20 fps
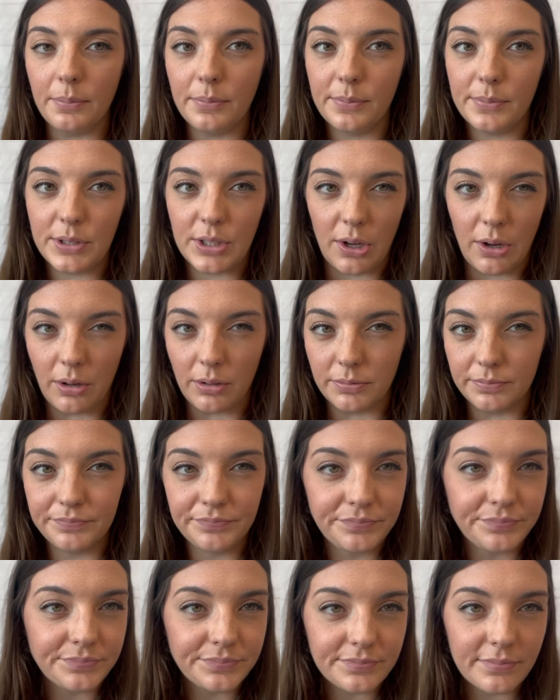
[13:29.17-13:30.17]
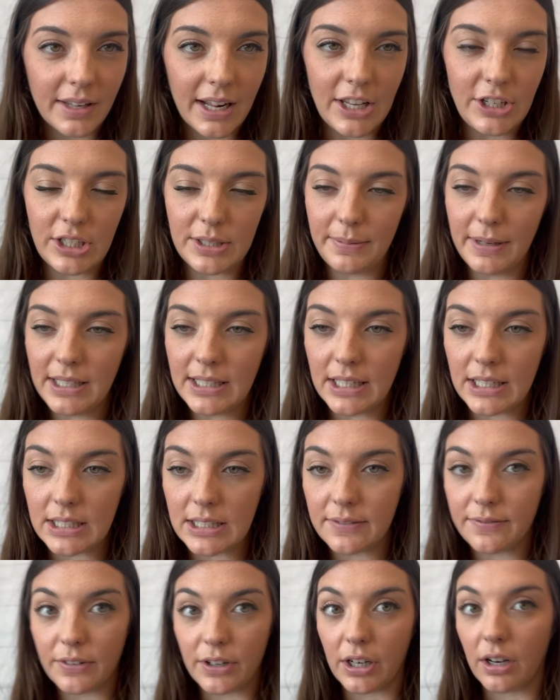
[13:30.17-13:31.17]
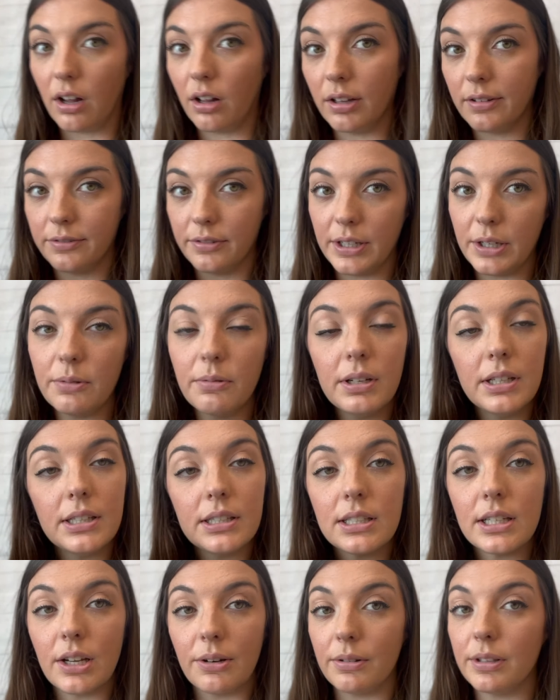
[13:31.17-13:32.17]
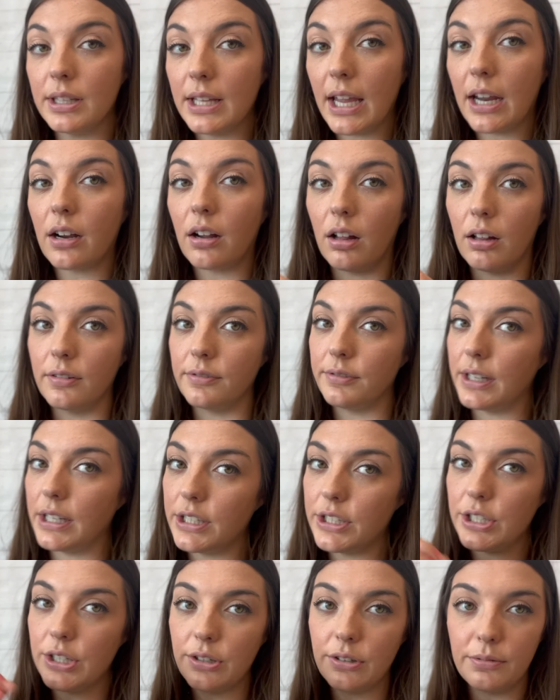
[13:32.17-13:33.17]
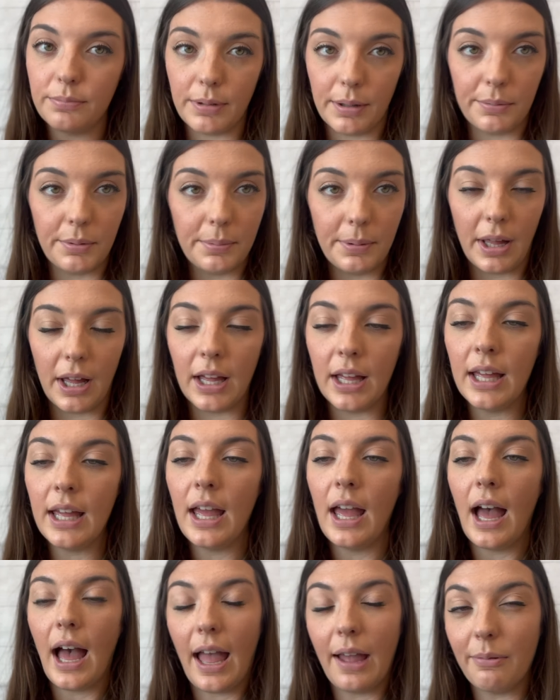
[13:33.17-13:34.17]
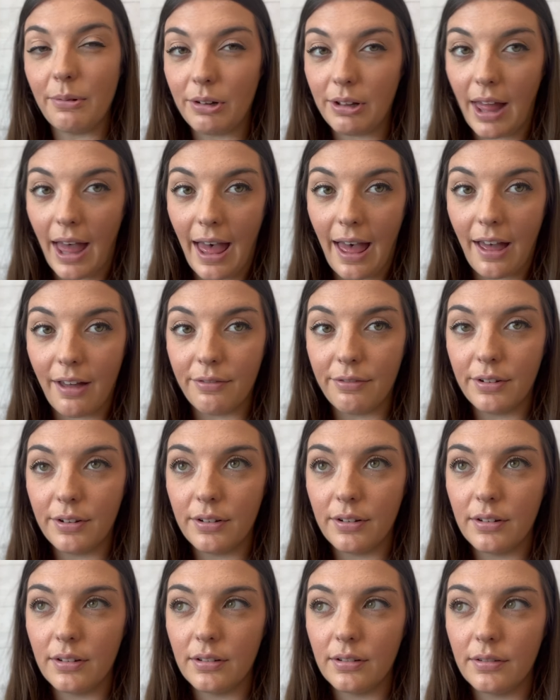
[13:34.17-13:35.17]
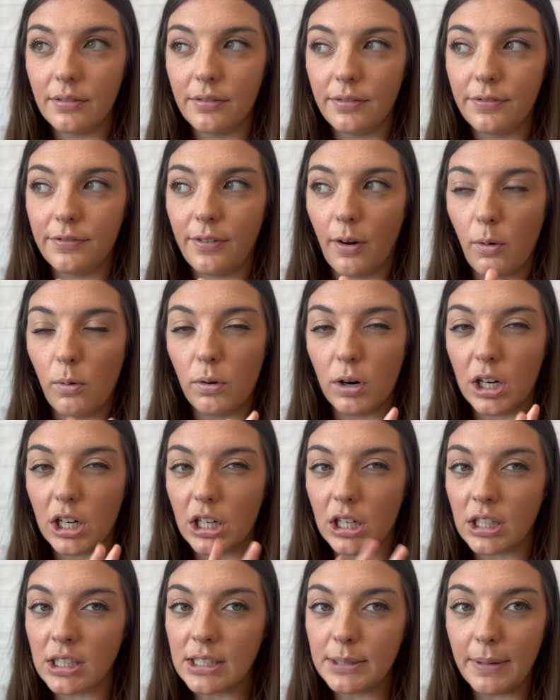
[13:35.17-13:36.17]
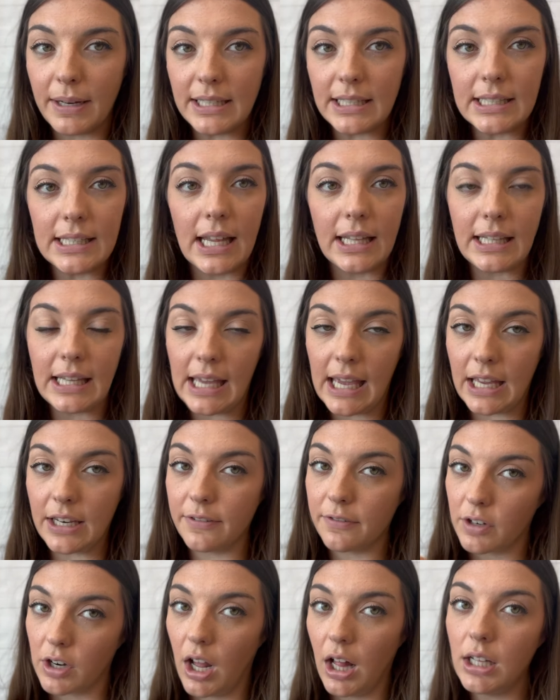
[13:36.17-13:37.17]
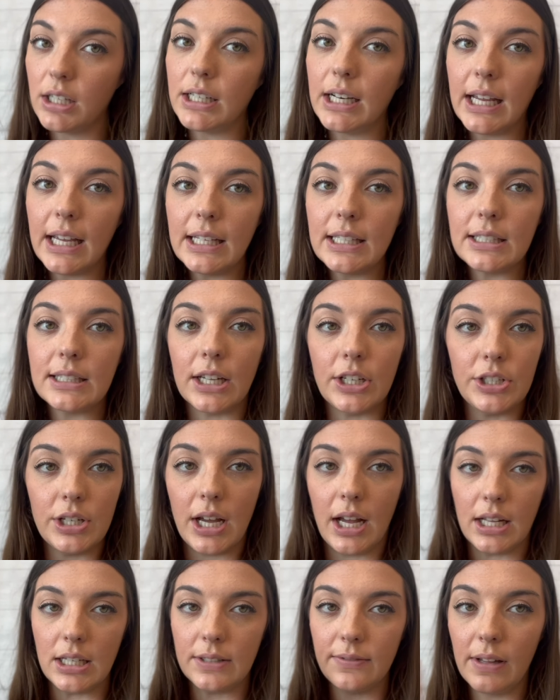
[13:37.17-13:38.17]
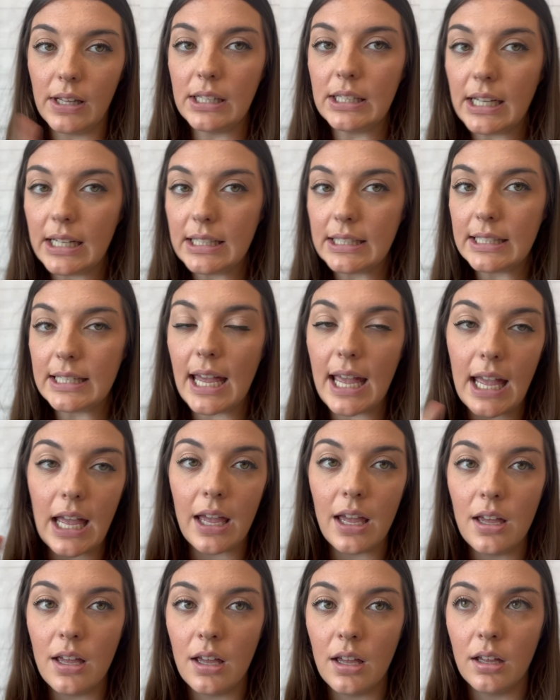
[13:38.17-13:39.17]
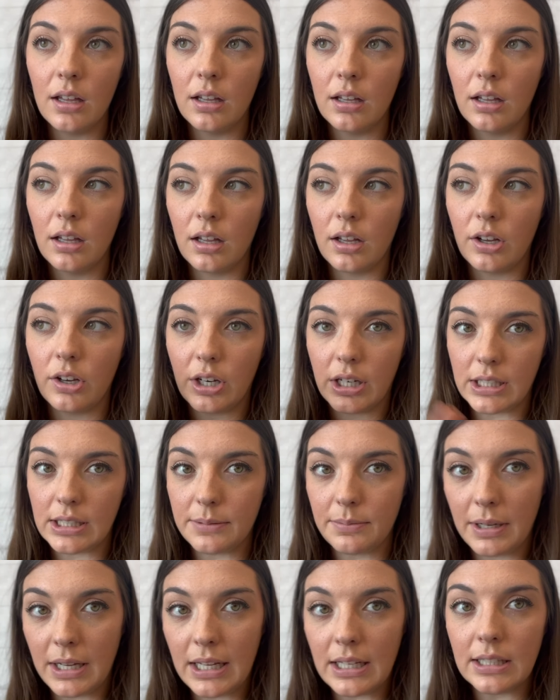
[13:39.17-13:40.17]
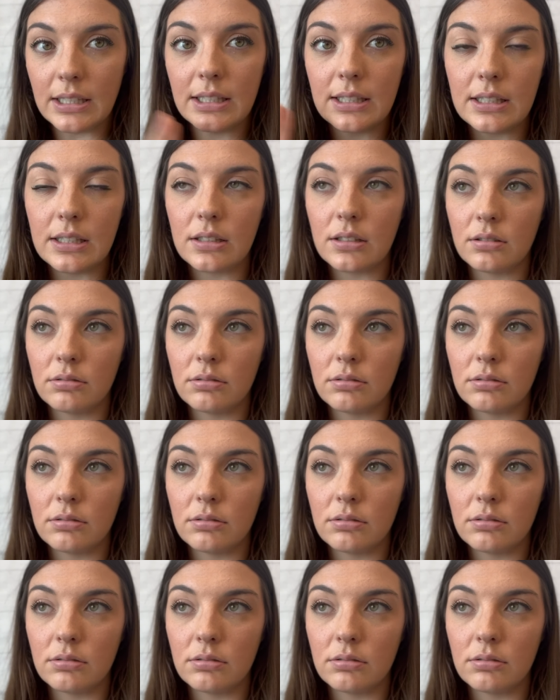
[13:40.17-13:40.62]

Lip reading: So it just made sense for all of week 1 to go in there, all of week 2, blah, blah, blah. I will have 4 spaces at the end for holidays, such as Valentine's Day, Christmas,